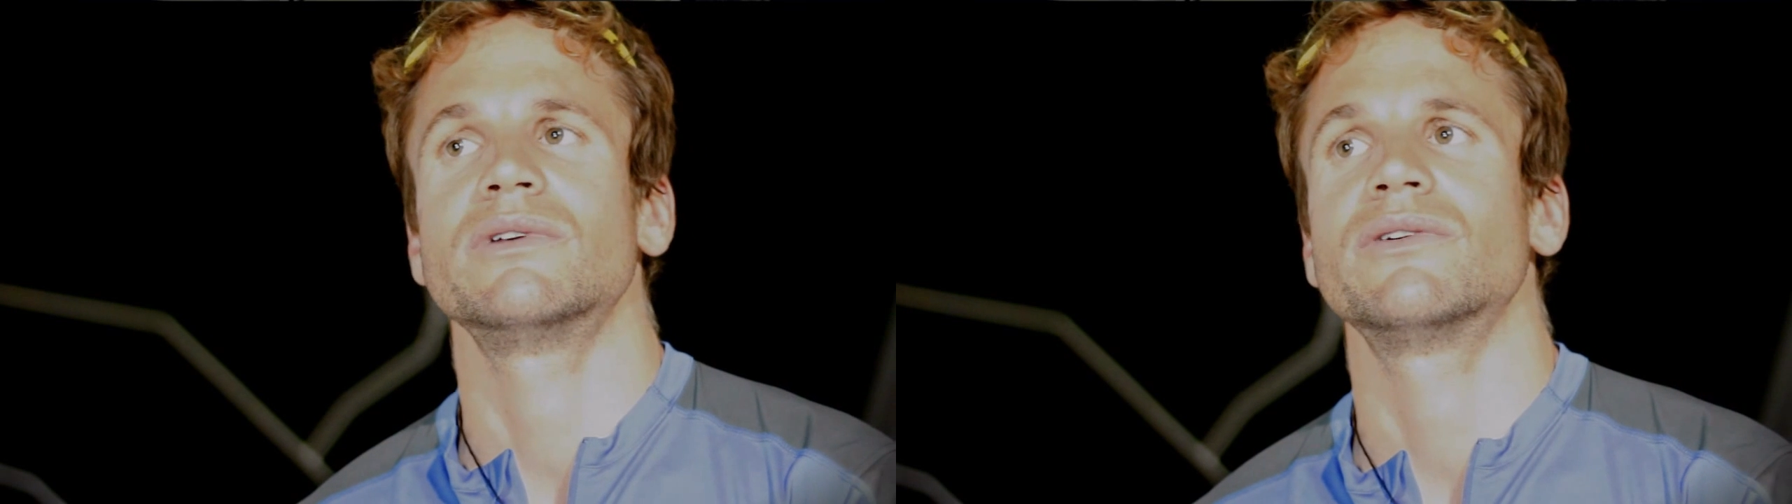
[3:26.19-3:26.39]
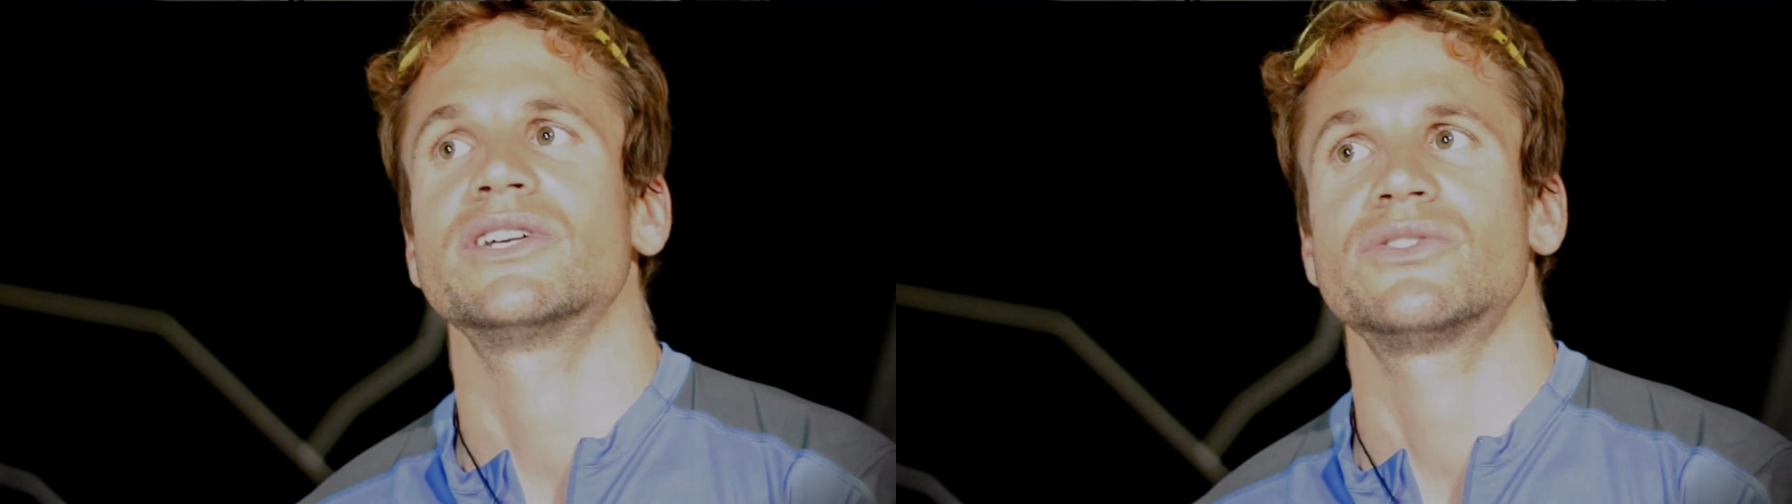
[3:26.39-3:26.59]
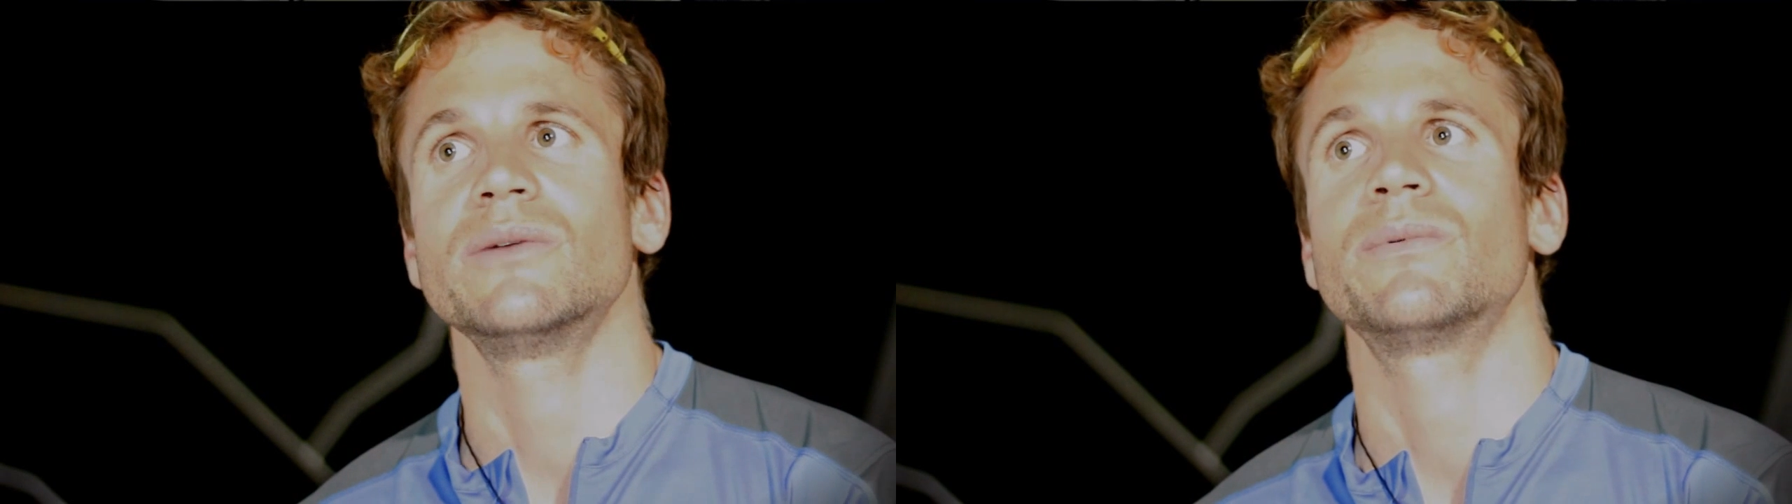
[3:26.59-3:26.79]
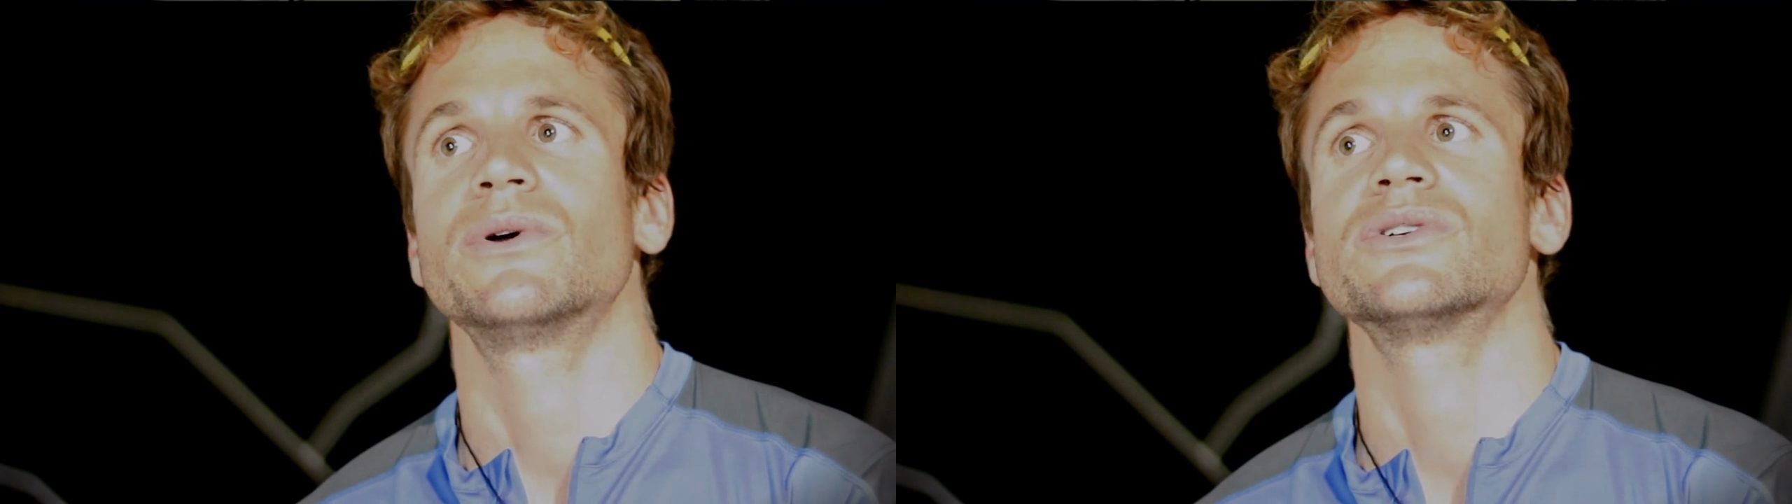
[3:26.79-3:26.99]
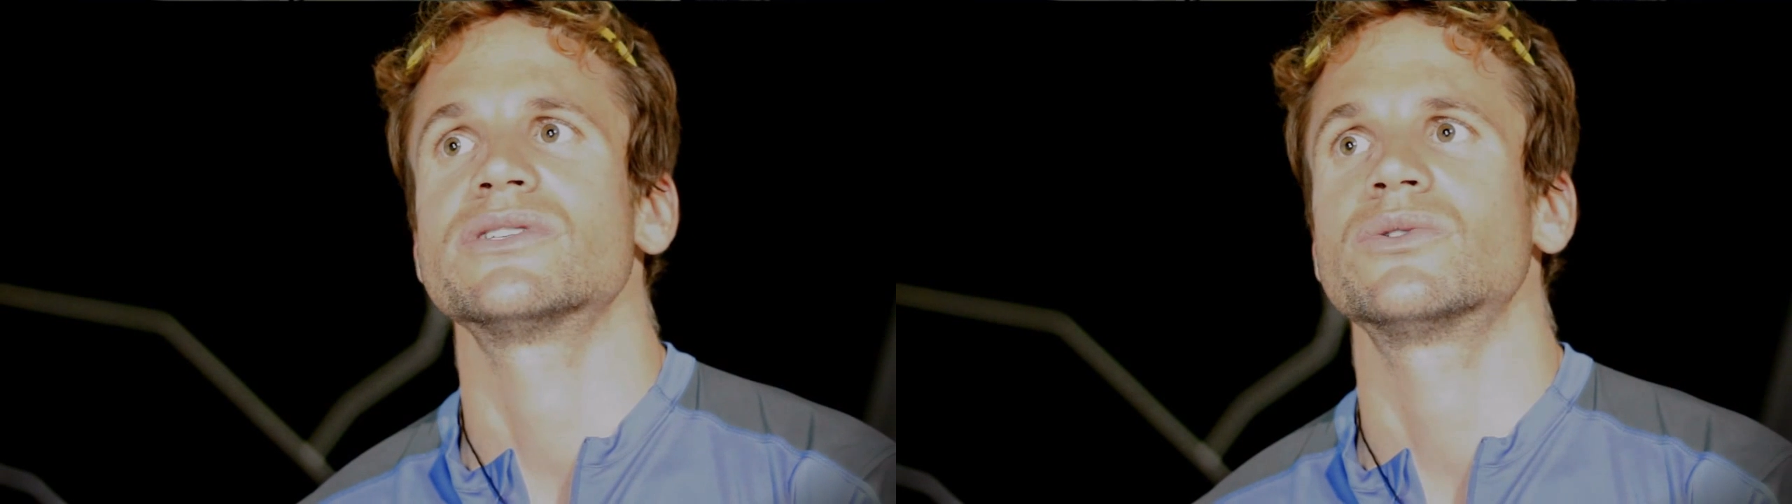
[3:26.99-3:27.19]
we were three
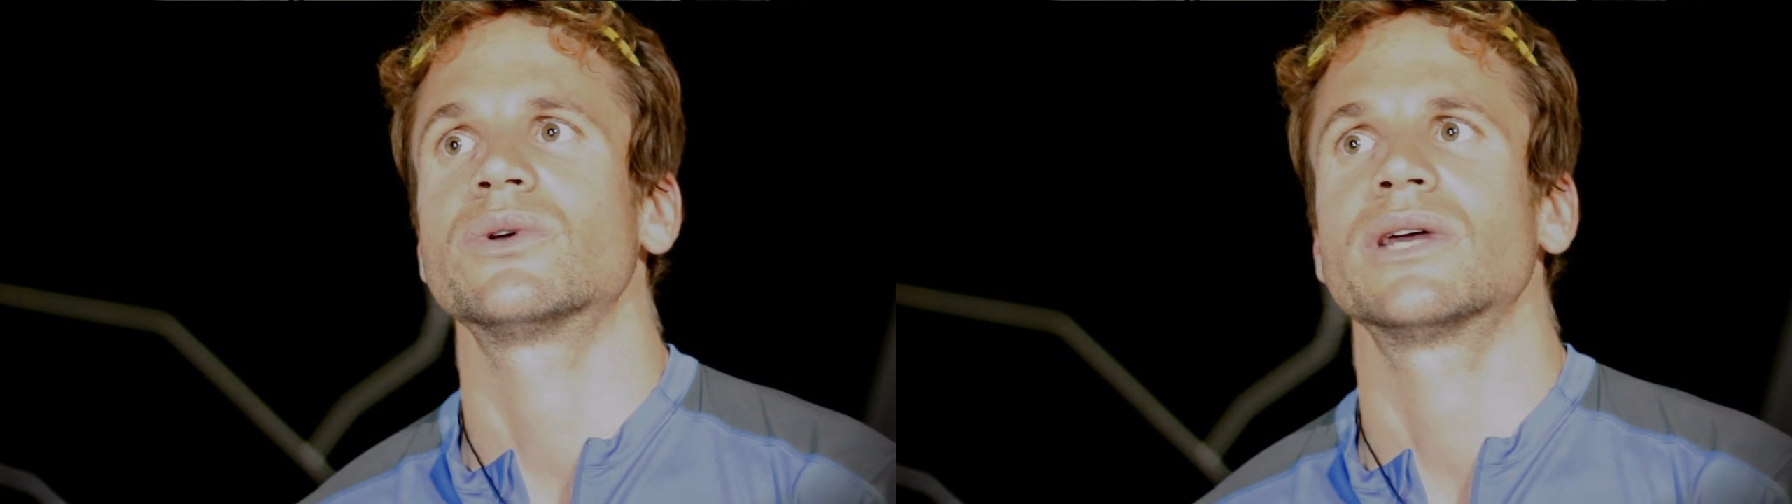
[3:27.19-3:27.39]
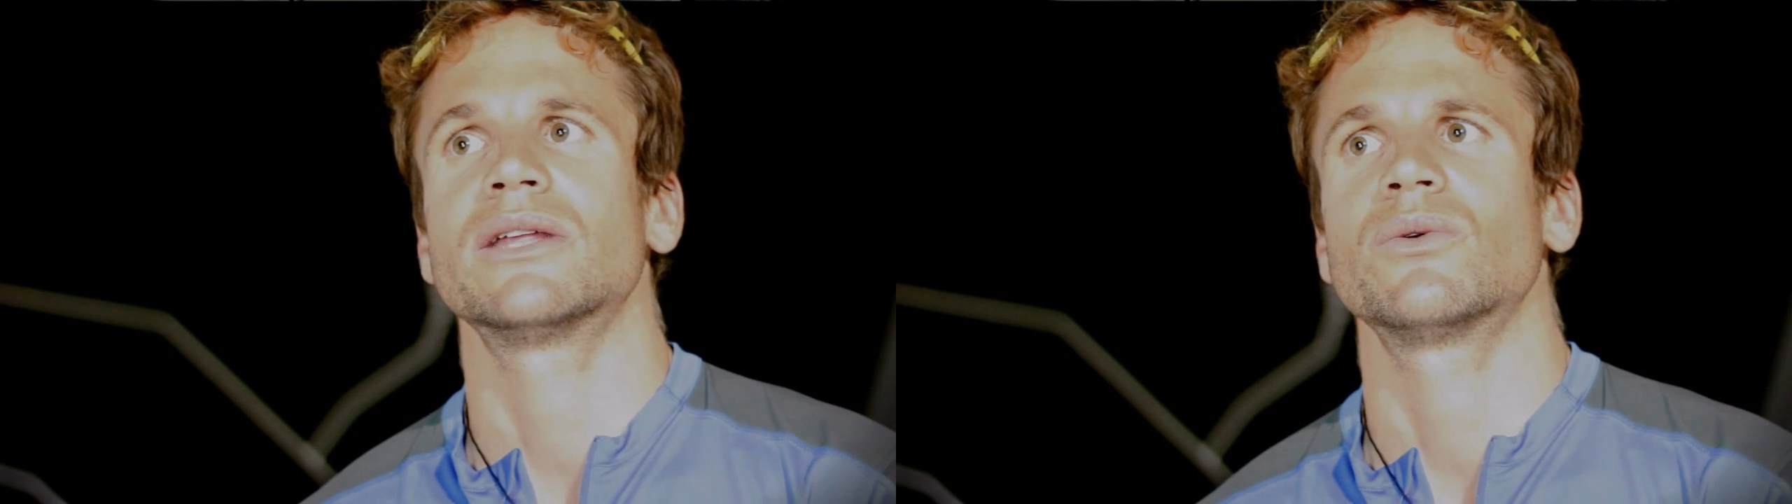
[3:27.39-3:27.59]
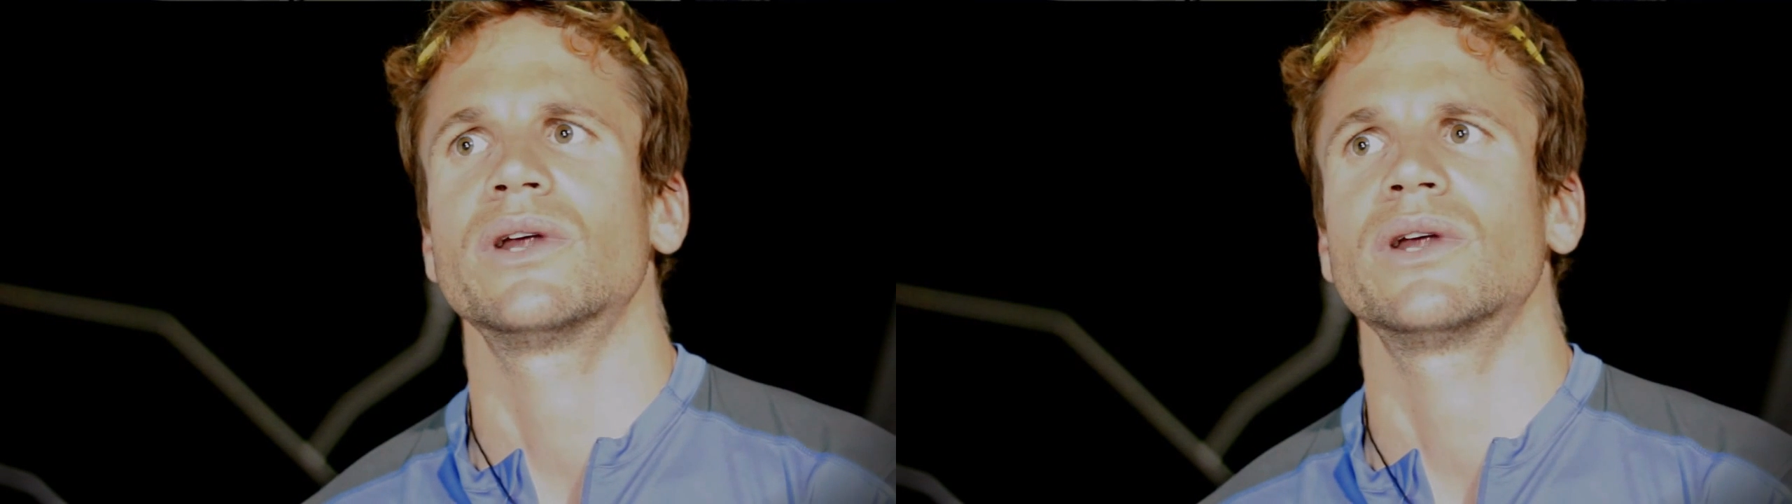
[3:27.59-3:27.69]
persons together,